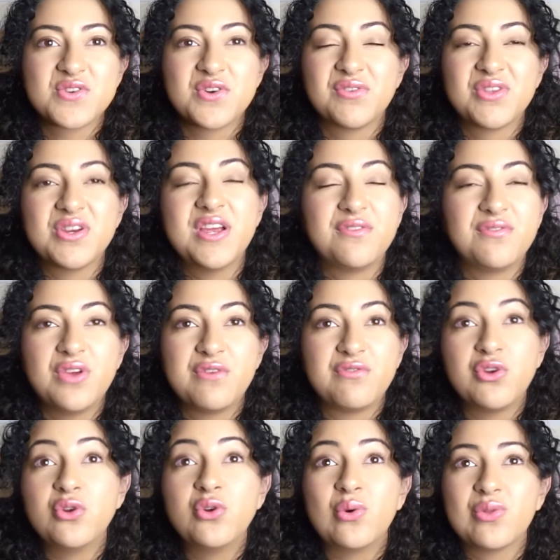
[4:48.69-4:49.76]
So if
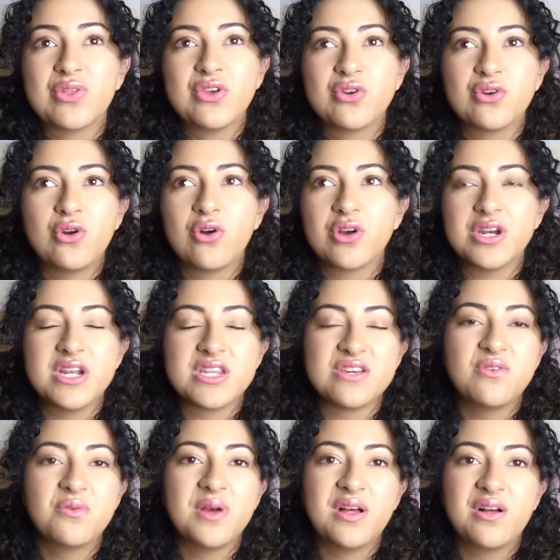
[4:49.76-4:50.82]
you know that you're not going to
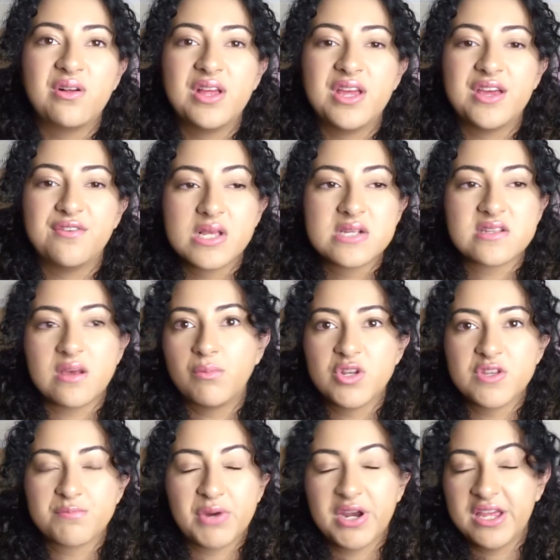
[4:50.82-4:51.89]
deal well if
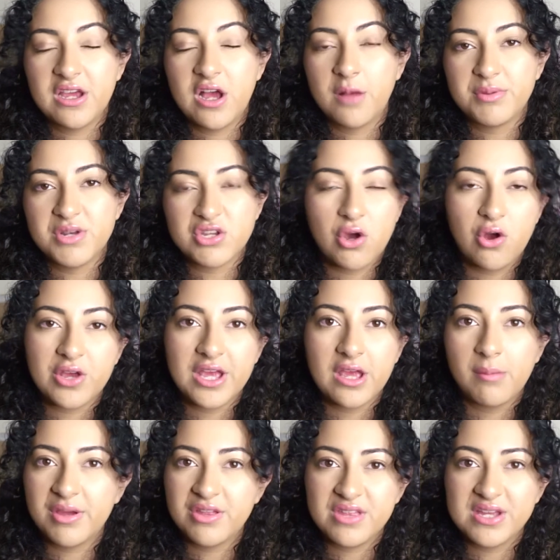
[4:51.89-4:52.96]
someone's bringing it up and talking
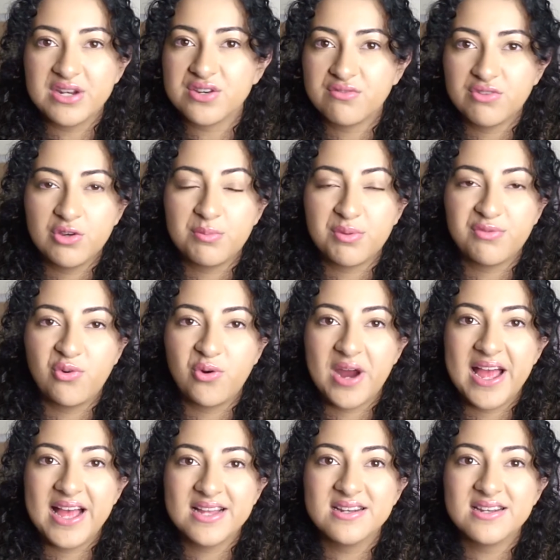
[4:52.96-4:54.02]
about the interview
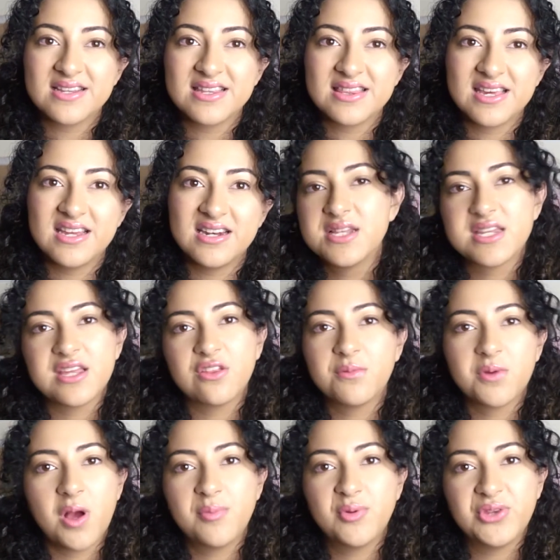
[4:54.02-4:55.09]
beforehand, then tell them
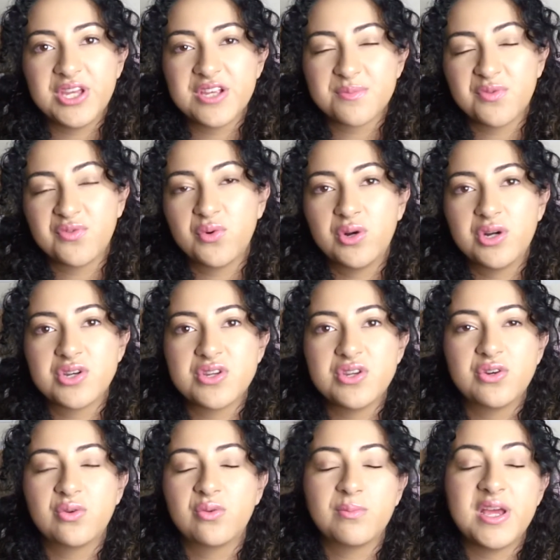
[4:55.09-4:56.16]
a couple days before, you
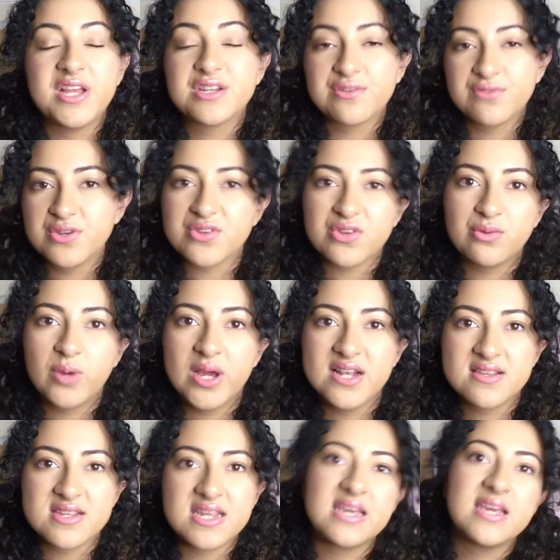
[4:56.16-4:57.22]
know, my interview is on
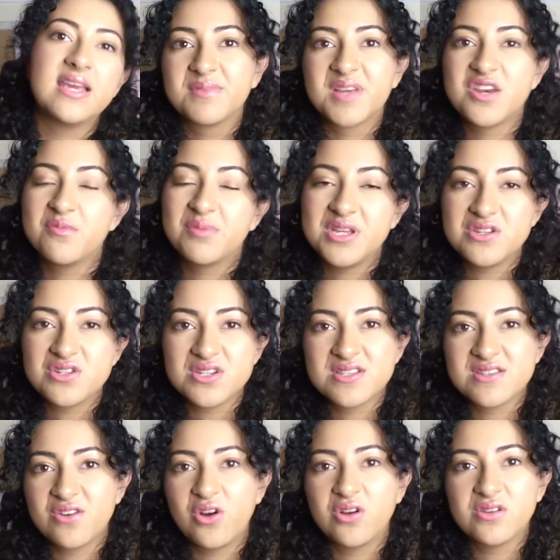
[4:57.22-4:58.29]
Wednesday, can you please
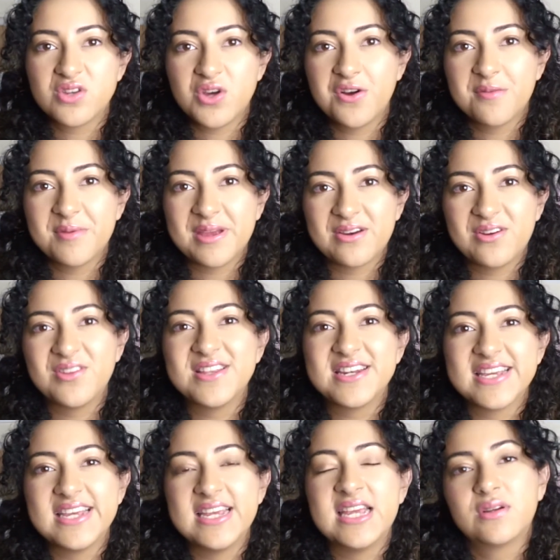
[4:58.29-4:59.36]
just not talk about it on the
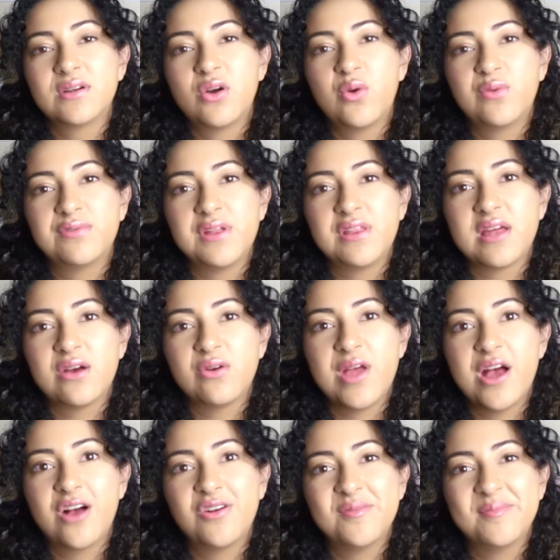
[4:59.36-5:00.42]
day? Hopefully that'll
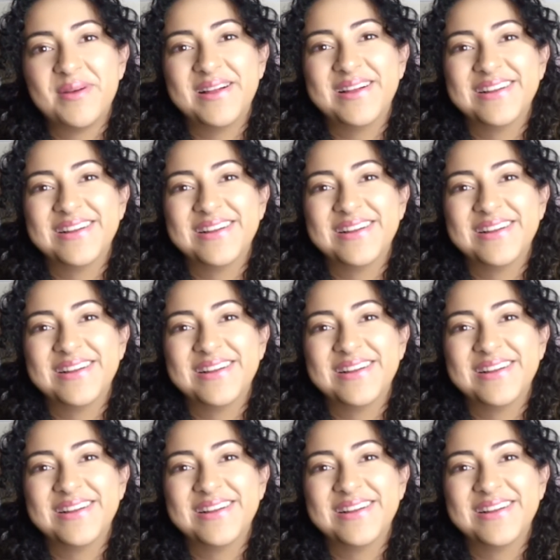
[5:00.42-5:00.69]
help.